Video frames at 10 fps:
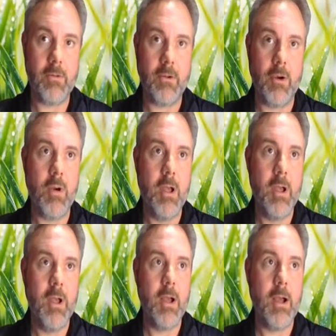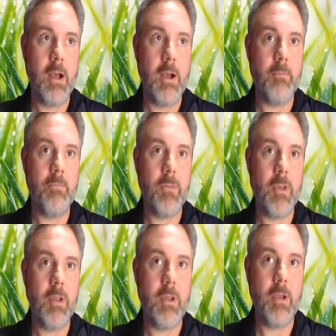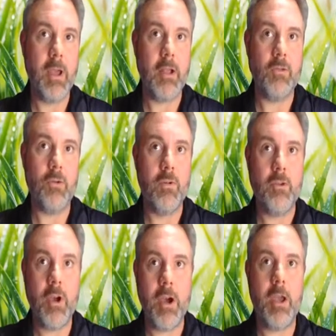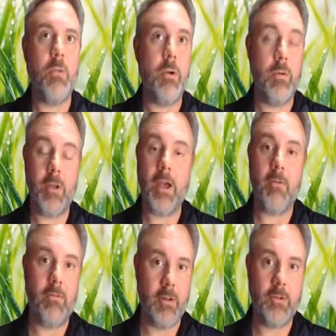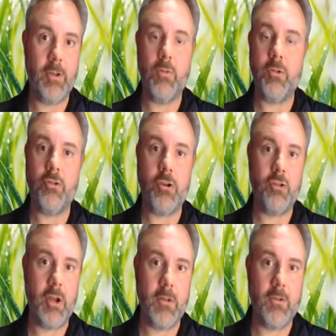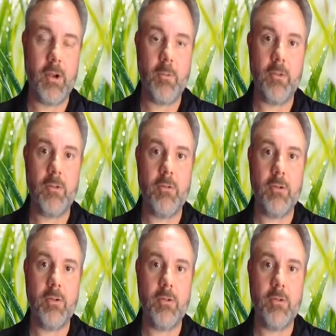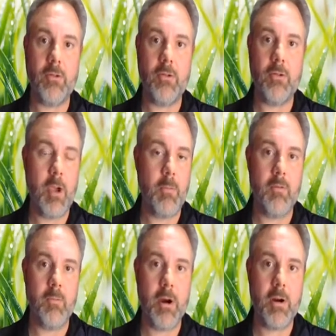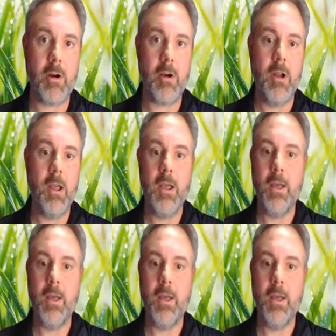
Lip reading: So I guess over time, we would have, let's say, restriction enzymes as a first type of marker.